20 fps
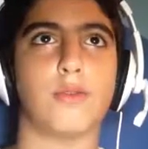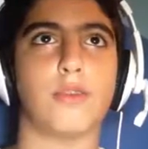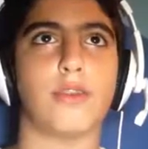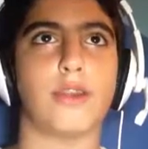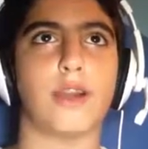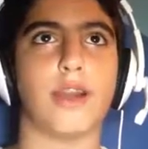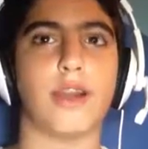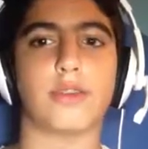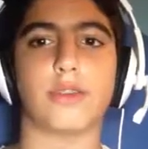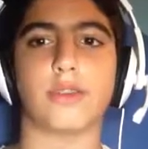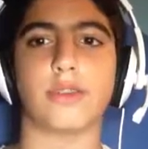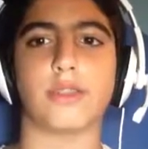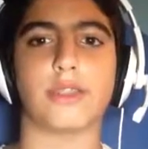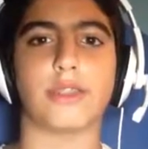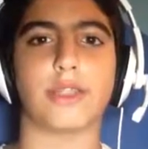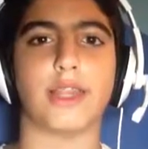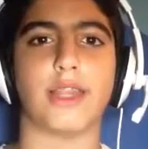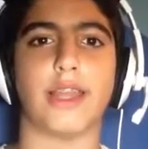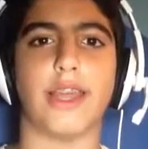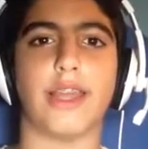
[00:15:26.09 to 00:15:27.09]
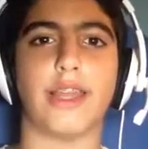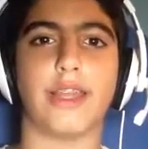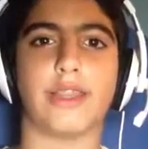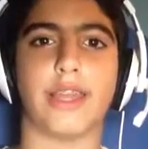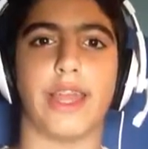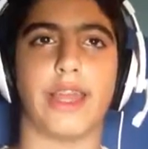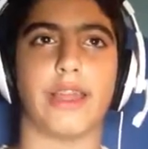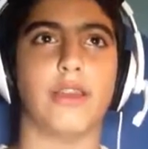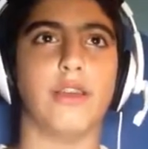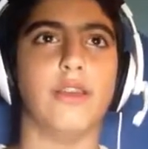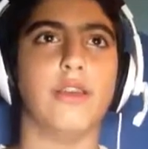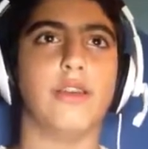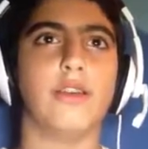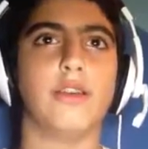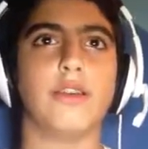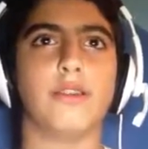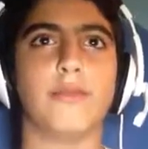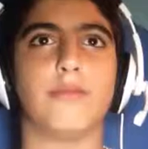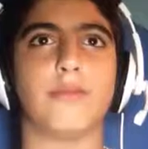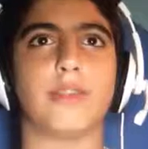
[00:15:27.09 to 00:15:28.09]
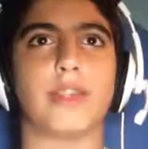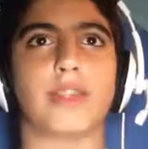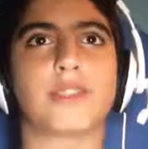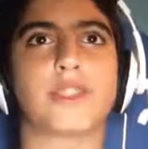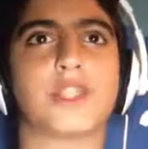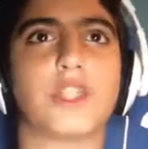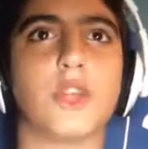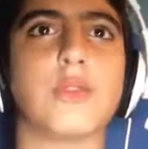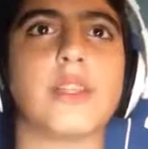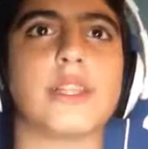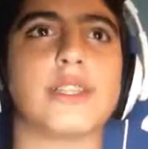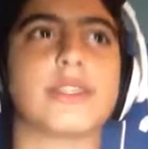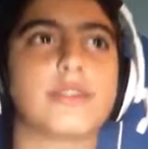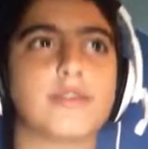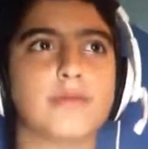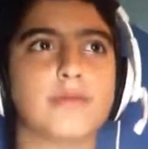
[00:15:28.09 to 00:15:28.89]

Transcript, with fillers: I don't understand anything. Let's do this.